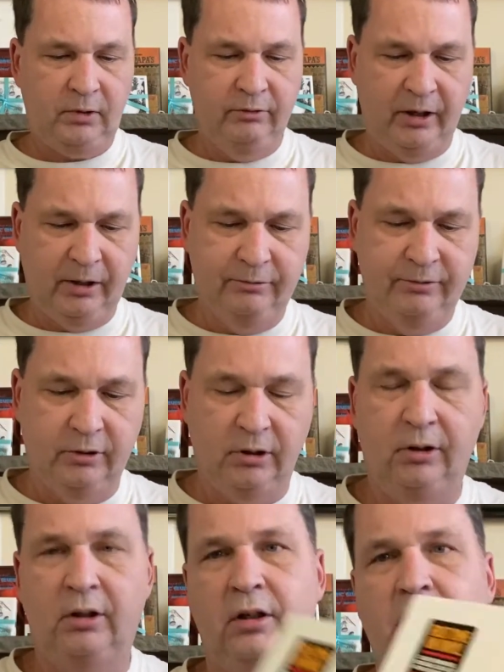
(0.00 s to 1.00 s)
Rock and
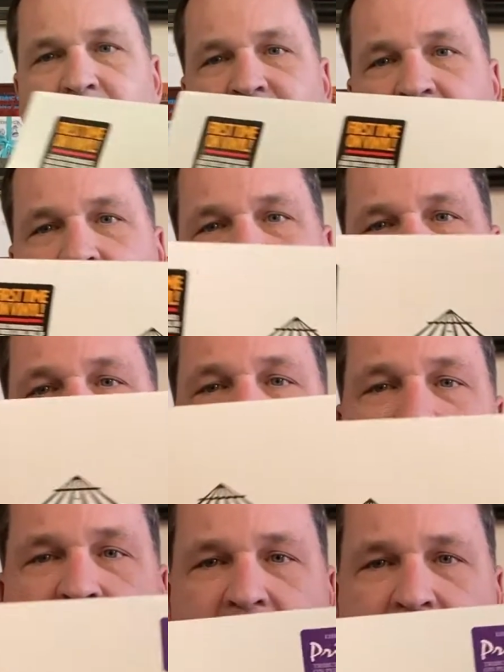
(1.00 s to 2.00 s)
Roll Hall of Fame
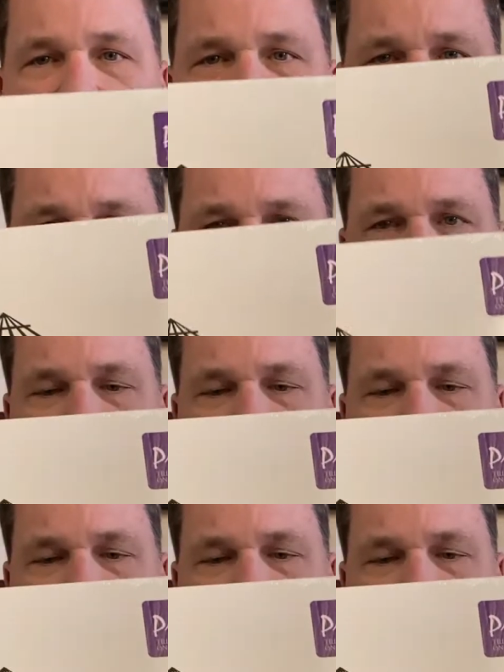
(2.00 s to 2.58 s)
Live.